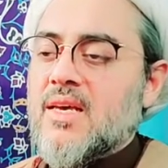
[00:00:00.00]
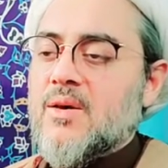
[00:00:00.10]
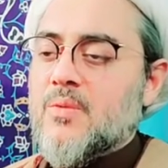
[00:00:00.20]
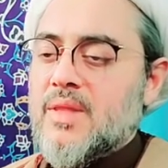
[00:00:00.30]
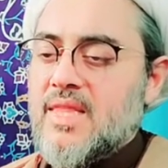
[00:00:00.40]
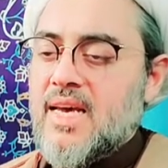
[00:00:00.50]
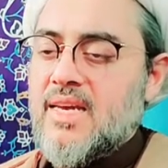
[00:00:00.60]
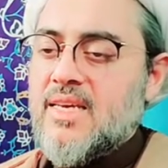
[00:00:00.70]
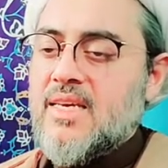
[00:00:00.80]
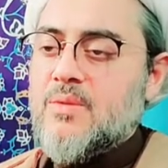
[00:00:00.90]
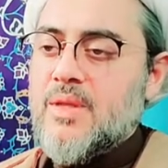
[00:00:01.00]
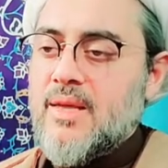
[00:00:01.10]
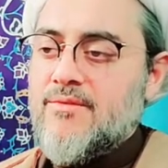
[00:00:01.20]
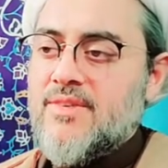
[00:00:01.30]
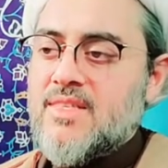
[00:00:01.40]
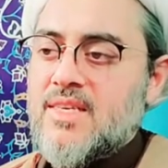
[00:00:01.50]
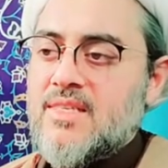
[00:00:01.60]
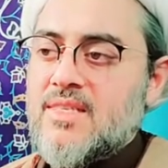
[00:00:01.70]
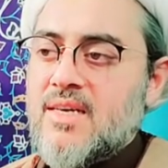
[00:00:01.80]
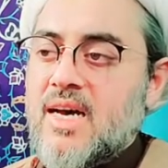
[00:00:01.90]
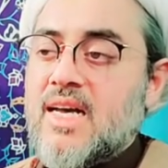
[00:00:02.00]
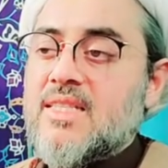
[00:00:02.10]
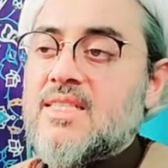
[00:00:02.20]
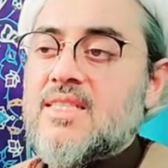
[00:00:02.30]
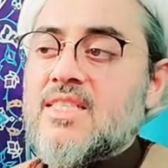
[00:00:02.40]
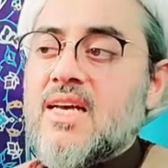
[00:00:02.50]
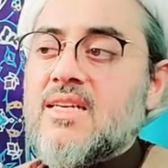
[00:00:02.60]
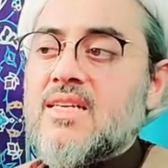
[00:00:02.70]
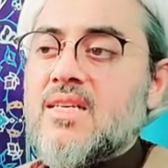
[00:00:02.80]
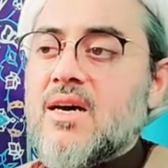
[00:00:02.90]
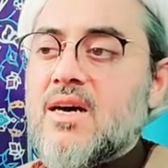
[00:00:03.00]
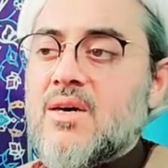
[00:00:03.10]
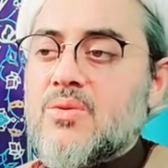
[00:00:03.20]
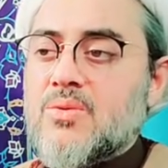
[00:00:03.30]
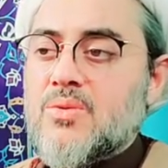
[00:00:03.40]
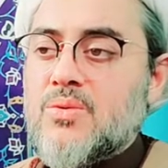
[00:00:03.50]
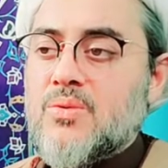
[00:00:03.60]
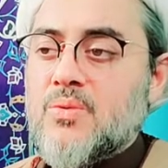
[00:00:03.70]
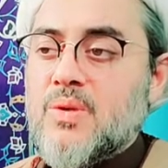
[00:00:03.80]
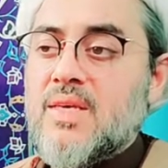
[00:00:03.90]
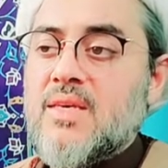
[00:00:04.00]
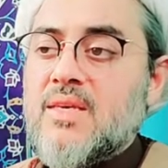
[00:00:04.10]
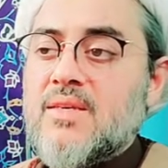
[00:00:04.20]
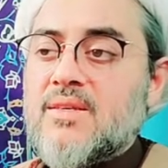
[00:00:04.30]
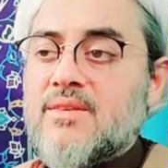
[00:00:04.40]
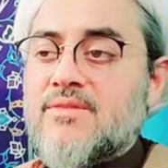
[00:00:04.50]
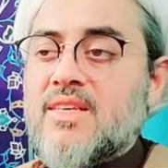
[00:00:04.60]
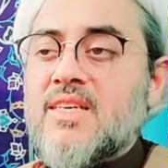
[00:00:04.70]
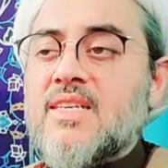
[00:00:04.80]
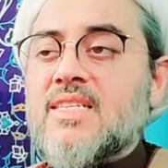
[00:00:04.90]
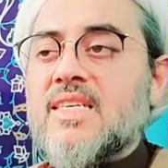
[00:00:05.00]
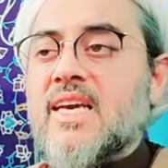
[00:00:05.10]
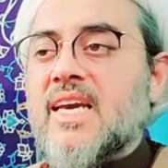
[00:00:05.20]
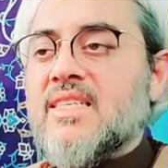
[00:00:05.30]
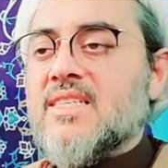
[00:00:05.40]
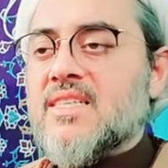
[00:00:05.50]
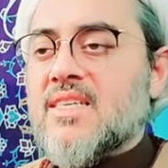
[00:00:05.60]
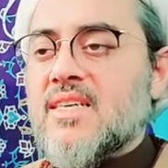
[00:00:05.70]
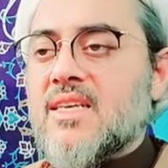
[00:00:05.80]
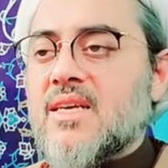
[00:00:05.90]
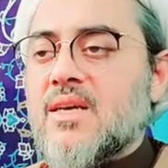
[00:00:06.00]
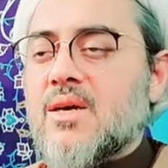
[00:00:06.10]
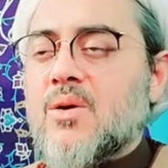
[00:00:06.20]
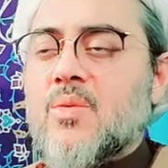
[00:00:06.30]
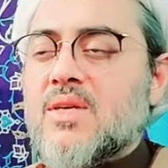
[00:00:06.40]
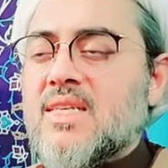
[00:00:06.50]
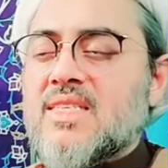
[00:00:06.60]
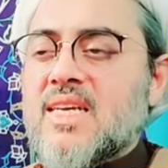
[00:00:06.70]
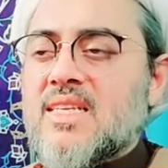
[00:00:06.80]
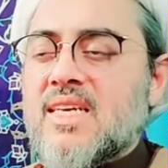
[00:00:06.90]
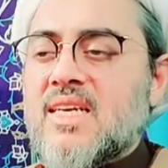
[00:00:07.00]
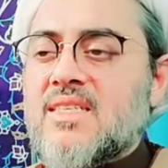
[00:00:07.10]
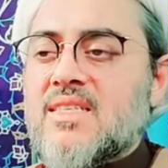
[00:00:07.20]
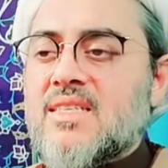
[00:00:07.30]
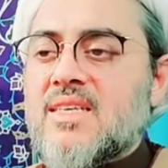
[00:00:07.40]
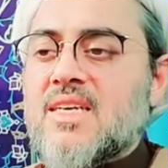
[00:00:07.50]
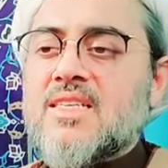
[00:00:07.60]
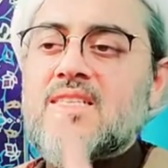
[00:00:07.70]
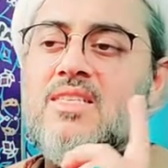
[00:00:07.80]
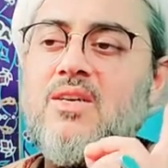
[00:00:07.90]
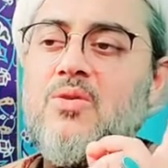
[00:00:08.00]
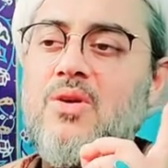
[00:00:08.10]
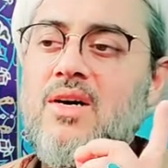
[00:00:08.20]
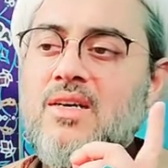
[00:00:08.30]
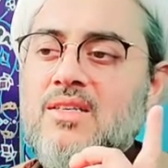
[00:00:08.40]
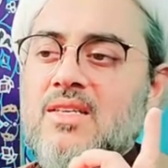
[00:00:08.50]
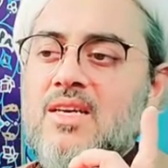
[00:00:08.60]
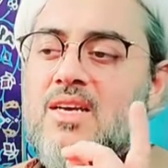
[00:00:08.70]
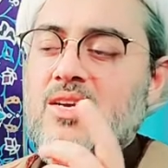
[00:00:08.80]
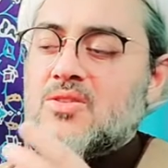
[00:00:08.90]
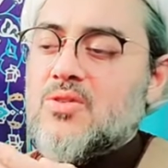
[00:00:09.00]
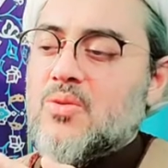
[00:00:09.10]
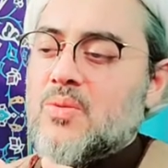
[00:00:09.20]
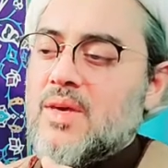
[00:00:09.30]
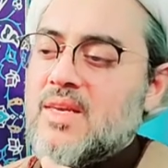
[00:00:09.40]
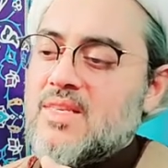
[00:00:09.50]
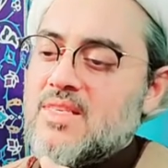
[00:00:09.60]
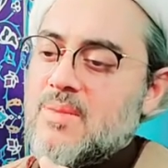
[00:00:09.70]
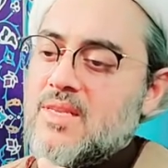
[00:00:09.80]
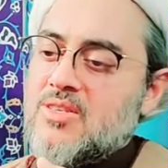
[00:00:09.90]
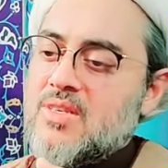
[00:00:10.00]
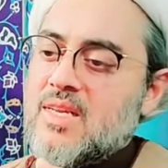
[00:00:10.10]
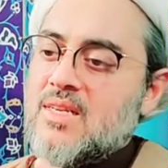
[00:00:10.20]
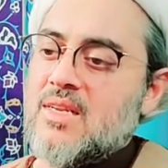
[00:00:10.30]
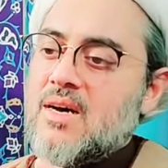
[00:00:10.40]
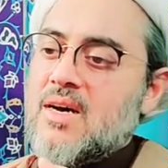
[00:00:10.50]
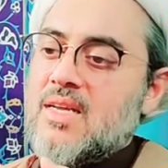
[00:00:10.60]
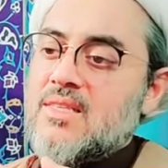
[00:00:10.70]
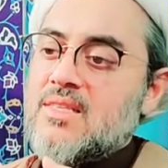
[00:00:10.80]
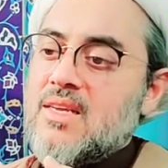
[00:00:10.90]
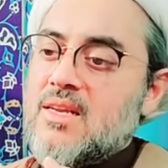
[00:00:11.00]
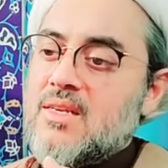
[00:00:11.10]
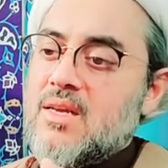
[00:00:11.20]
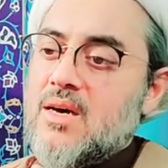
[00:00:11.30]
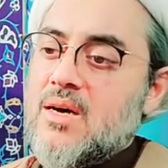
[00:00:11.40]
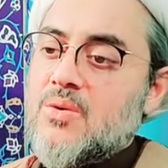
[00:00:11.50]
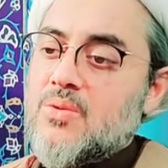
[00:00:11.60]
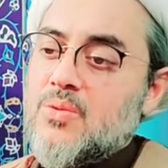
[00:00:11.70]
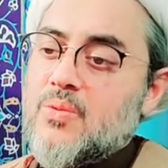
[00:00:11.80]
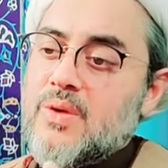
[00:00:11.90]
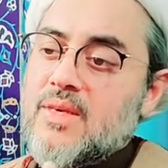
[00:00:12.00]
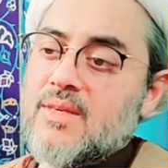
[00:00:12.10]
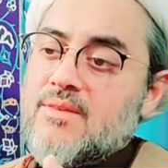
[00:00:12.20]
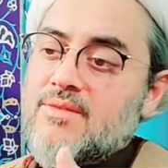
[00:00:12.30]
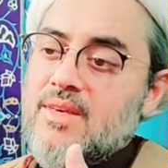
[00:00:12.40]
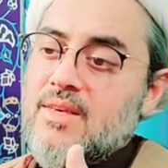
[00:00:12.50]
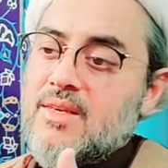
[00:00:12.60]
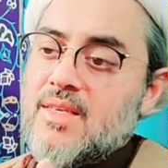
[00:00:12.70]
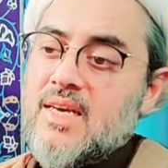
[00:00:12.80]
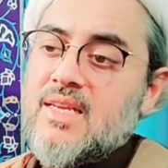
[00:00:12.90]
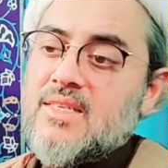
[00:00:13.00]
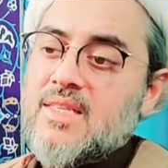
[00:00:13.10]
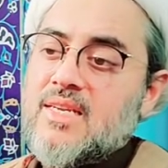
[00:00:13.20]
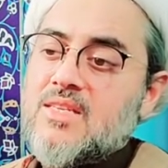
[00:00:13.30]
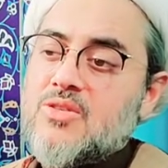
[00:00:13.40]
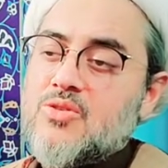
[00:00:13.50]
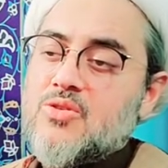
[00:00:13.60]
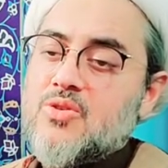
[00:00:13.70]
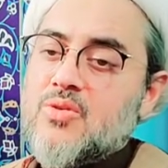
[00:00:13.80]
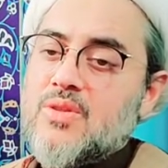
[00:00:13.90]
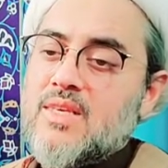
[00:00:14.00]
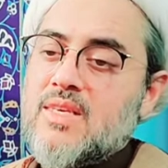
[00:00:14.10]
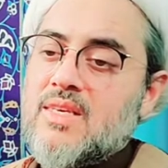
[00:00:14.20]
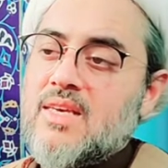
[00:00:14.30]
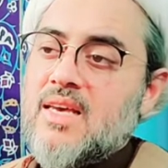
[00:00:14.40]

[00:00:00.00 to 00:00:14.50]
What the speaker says: with ta'keed, with emphasis. Anzalnahu, we revealed it. What is that it? It is the Quran. So the way it is mentioned, Inna anzalnahu, we revealed it, that is to show the